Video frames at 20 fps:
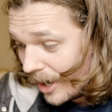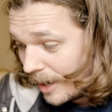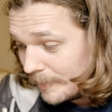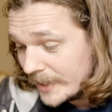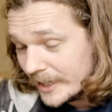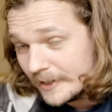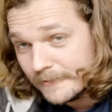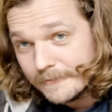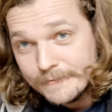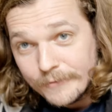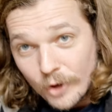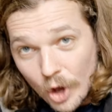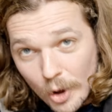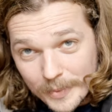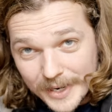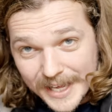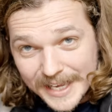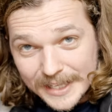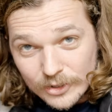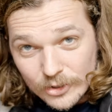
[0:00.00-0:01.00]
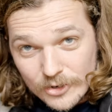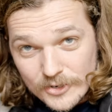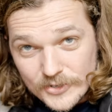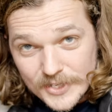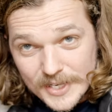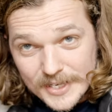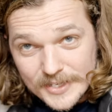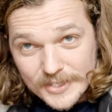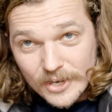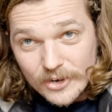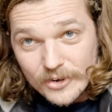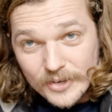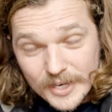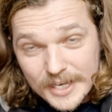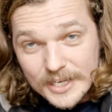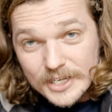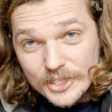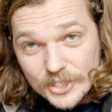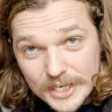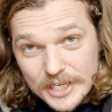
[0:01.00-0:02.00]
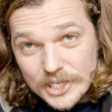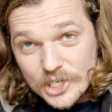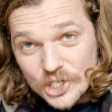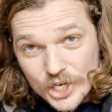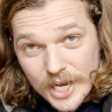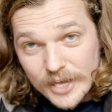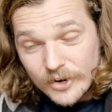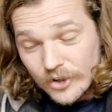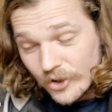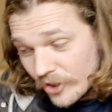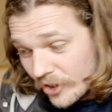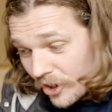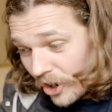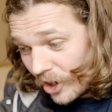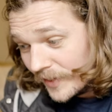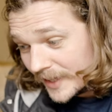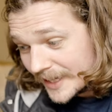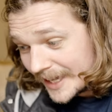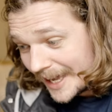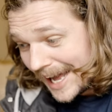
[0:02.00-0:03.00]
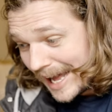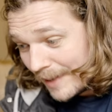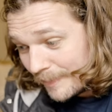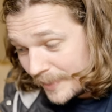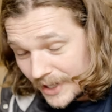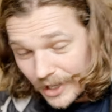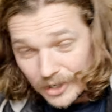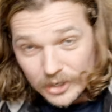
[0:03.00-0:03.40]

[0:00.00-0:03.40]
I'm going to furminate Lucy, so de-shed her on the carpet.